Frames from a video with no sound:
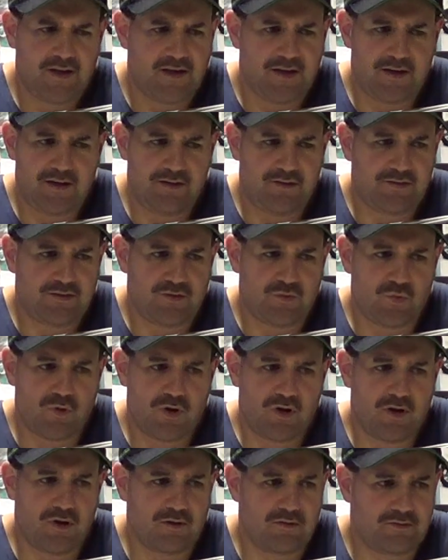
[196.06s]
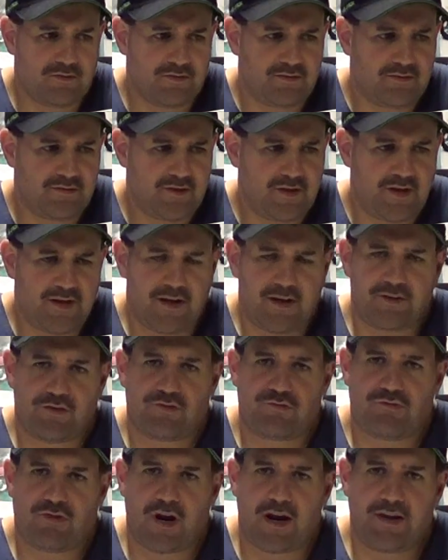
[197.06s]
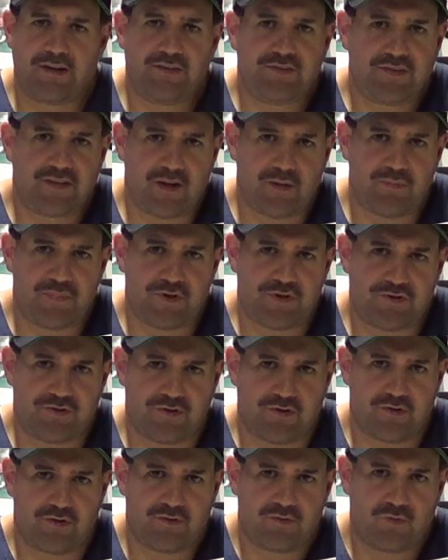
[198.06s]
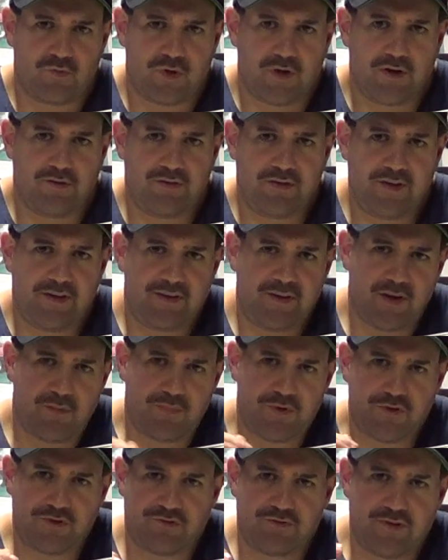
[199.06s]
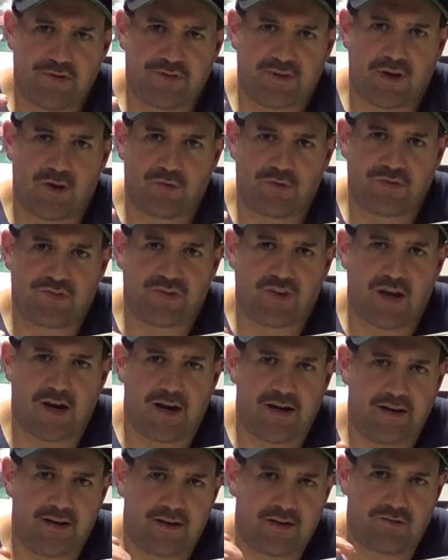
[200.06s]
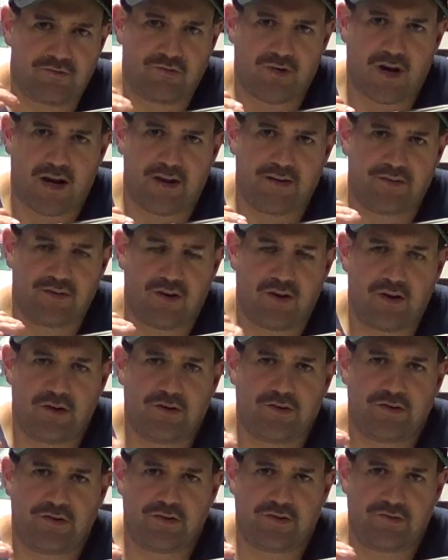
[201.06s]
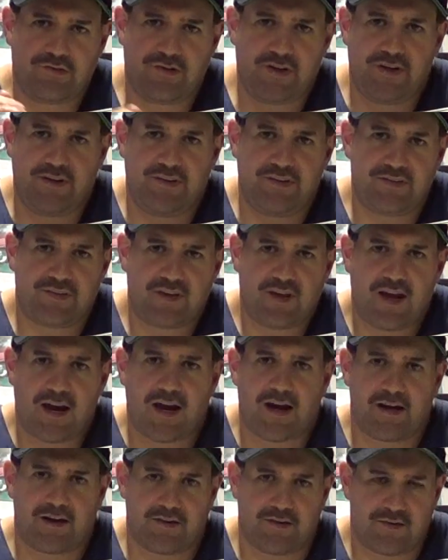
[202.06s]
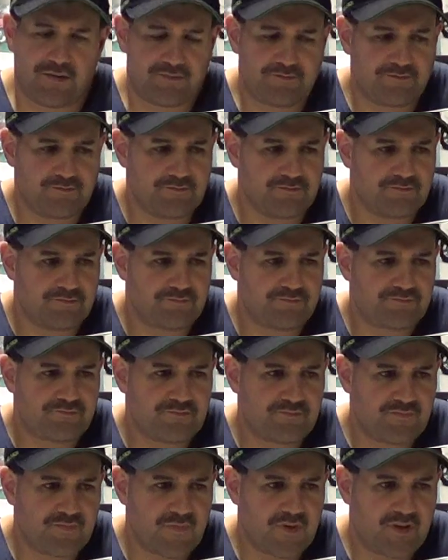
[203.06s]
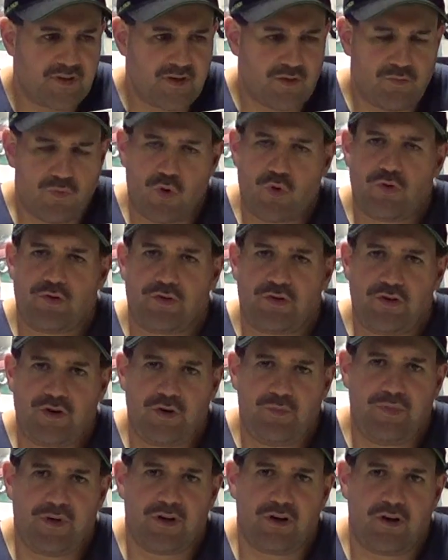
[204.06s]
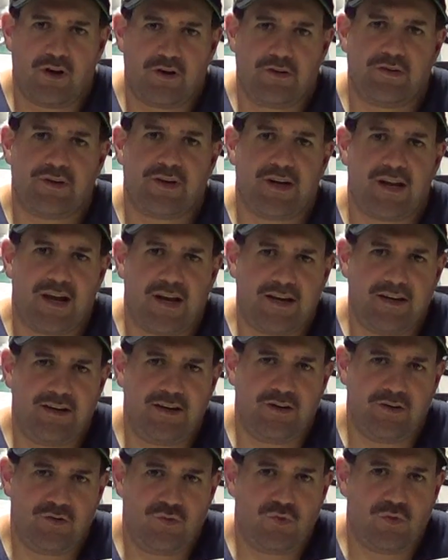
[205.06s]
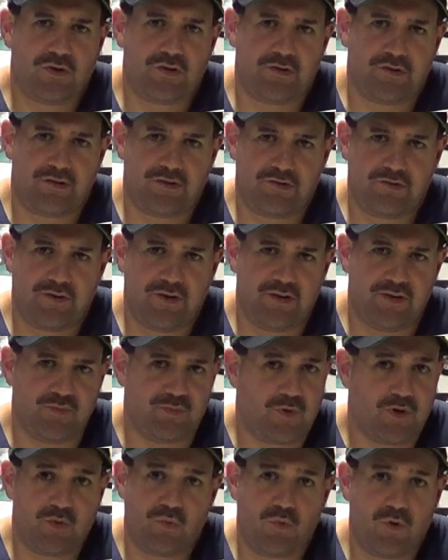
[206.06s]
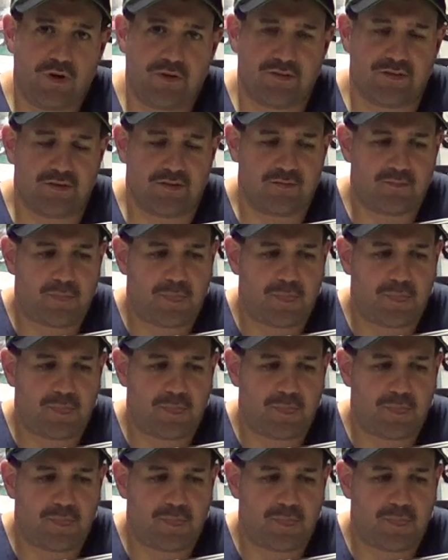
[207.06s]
And he said, well, it has a rise temperature. Whatever the temperature is outside, it can rise 100 degrees hotter. That motor could have been 190 to 200 degrees, but it wasn't.